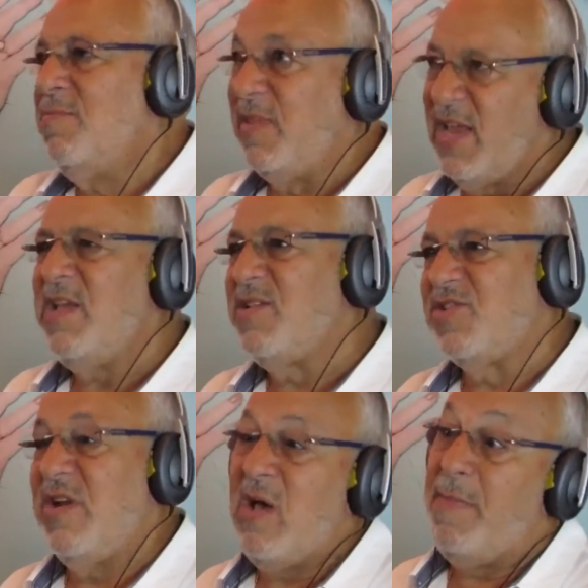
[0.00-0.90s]

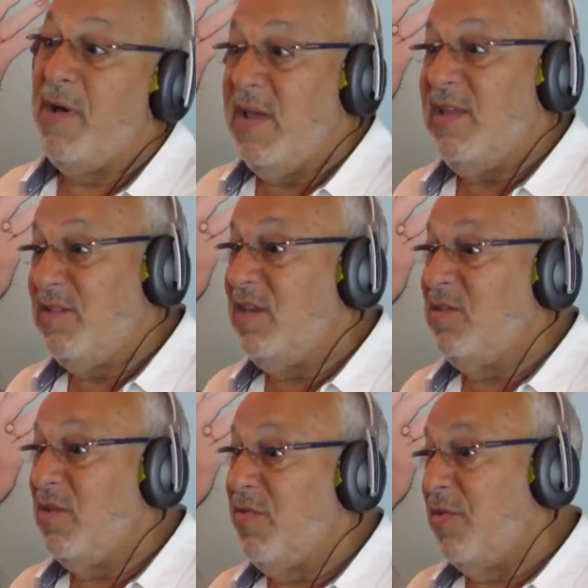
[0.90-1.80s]
Millennials are now about 18
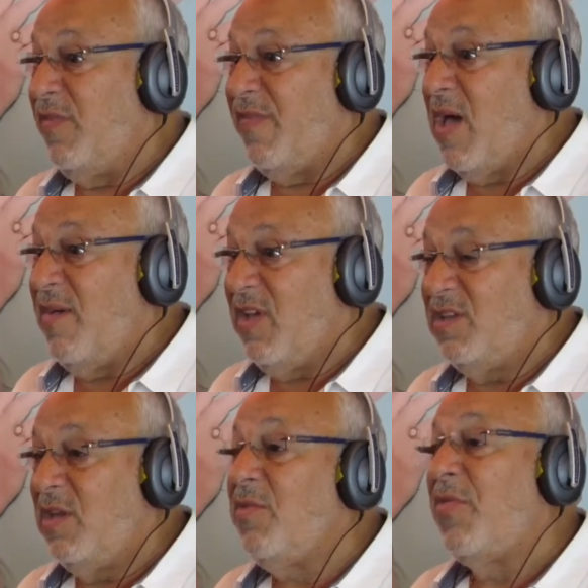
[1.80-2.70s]
to 35,
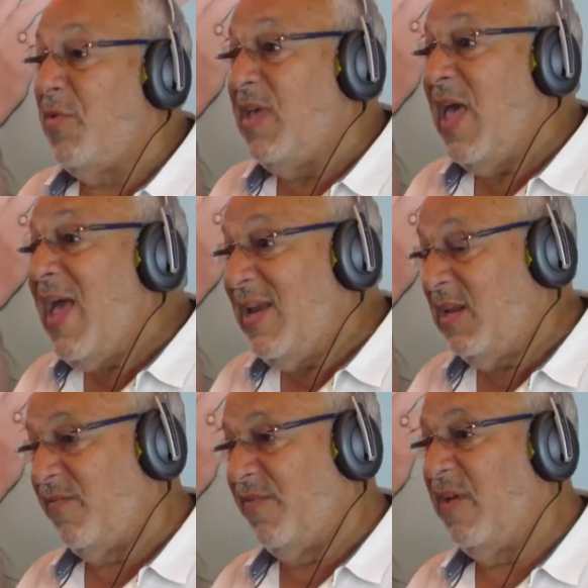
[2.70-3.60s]
18 to 38,
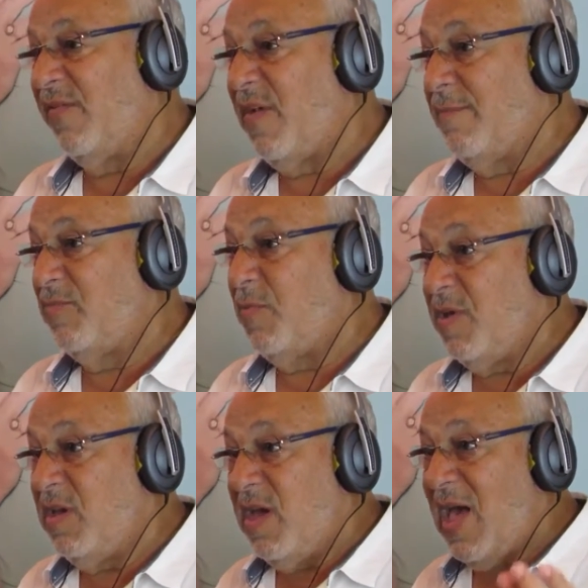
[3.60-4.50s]
if I'm to
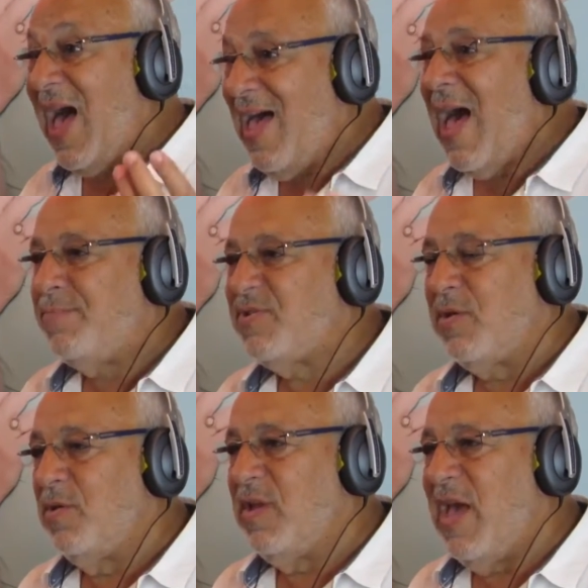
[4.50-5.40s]
be
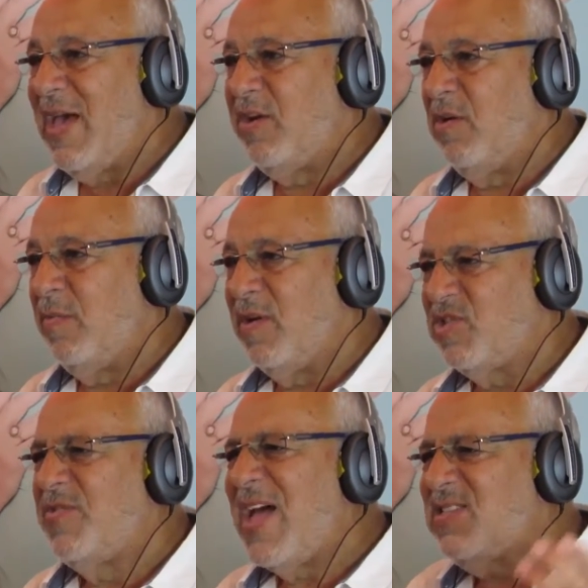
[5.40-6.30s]
absolutely accurate about it.
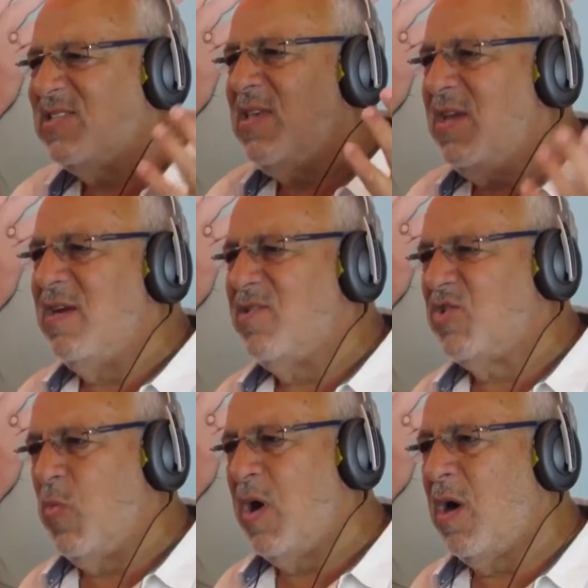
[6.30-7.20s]
So that's the
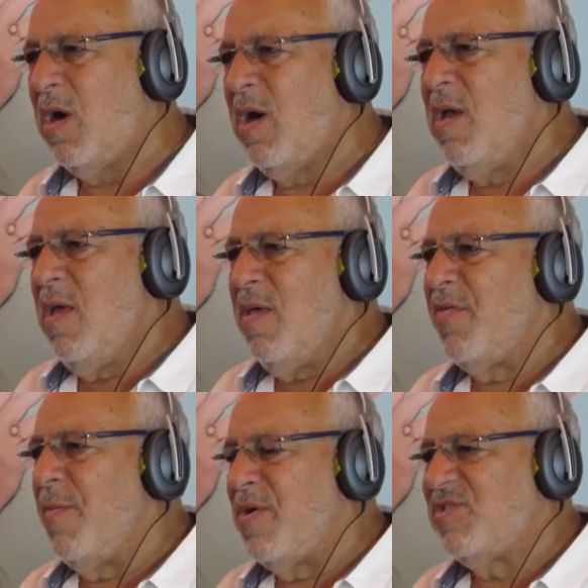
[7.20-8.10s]
years where
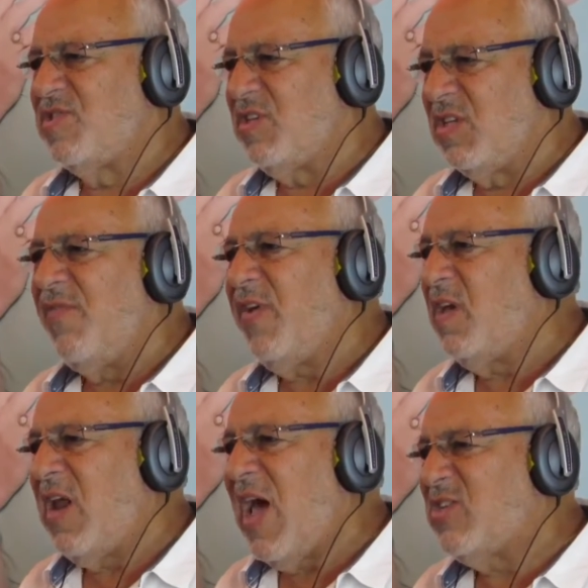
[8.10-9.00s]
the most
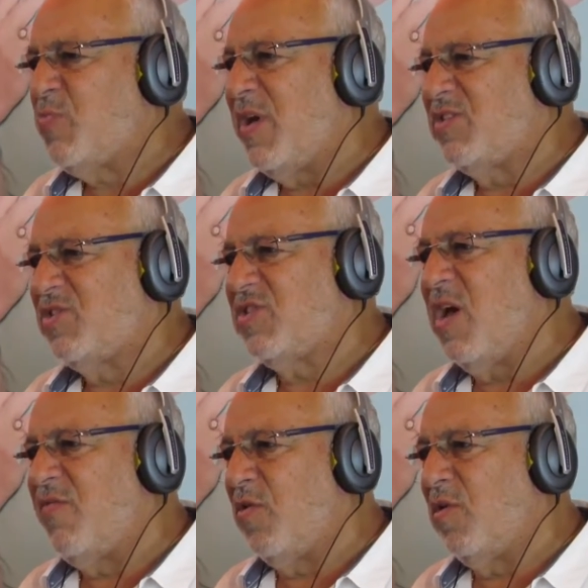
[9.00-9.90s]
significant aspects
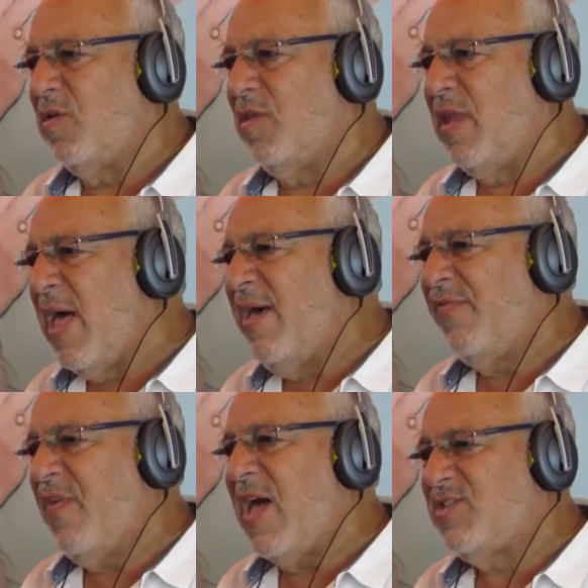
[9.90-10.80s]
of your
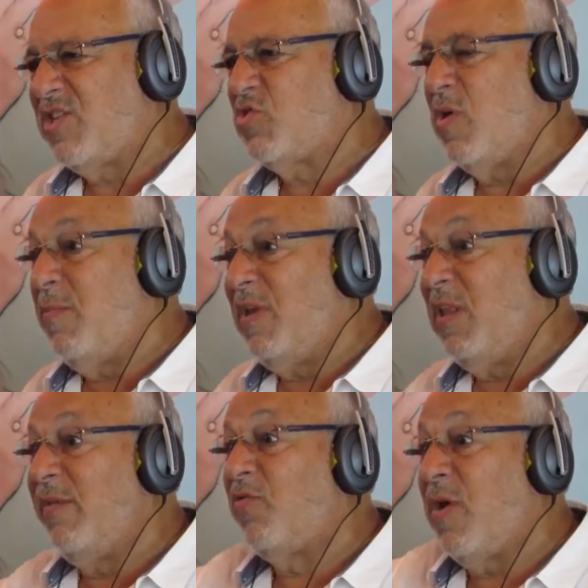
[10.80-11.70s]
life as it's going to be
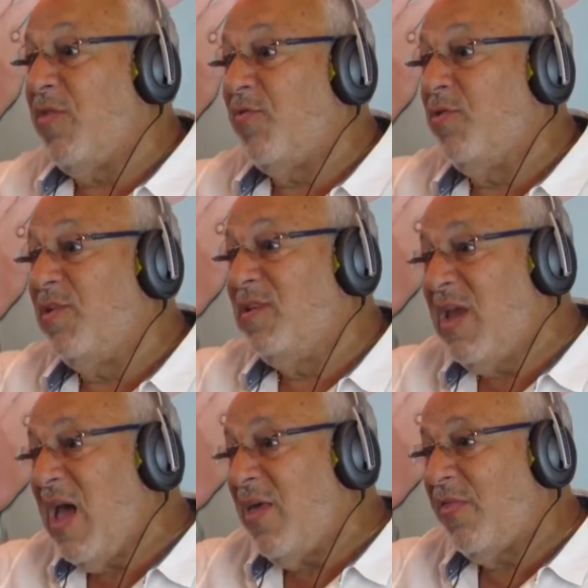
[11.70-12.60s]
lived right through to
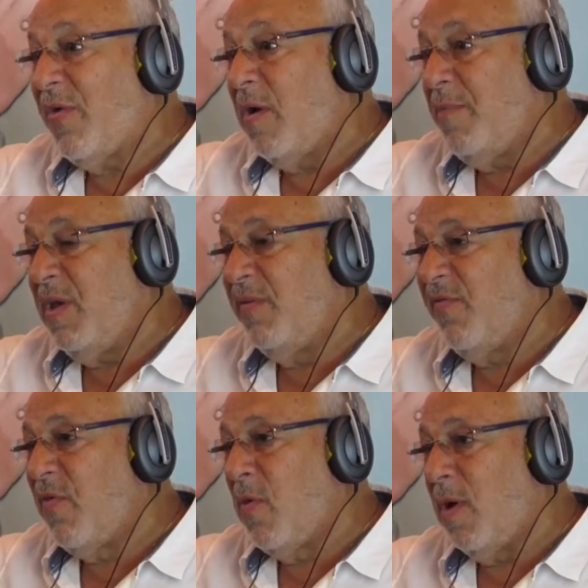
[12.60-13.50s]
death are being
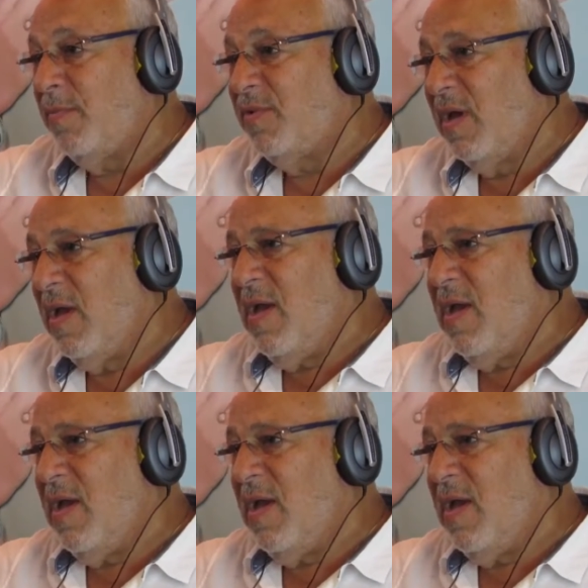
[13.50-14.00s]
formed.